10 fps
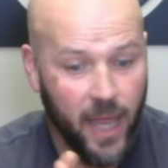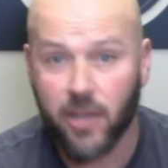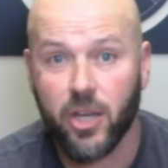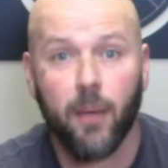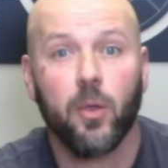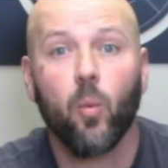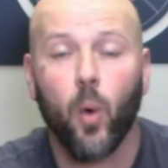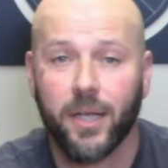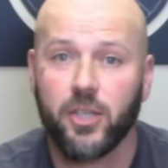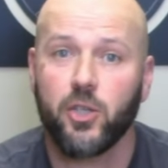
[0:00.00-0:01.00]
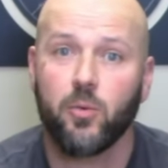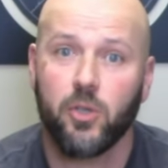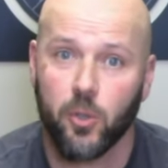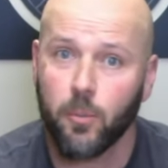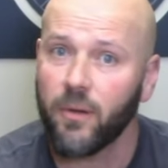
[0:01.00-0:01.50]
hey Jeremy, what did you
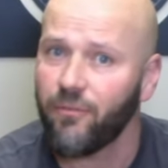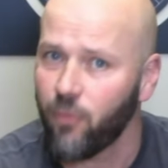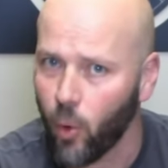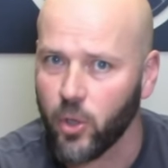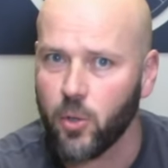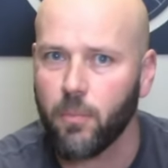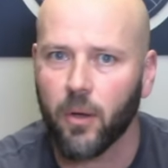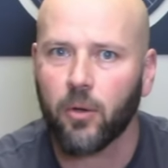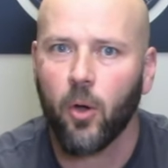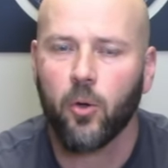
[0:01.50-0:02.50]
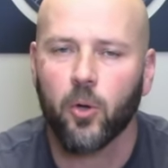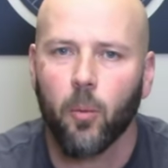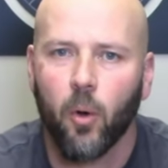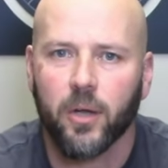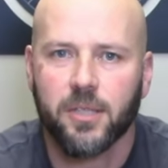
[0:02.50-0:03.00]
do before you built
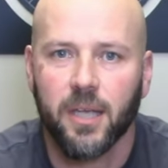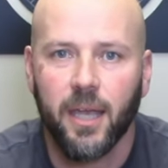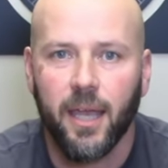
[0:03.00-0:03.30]
crokinole boards?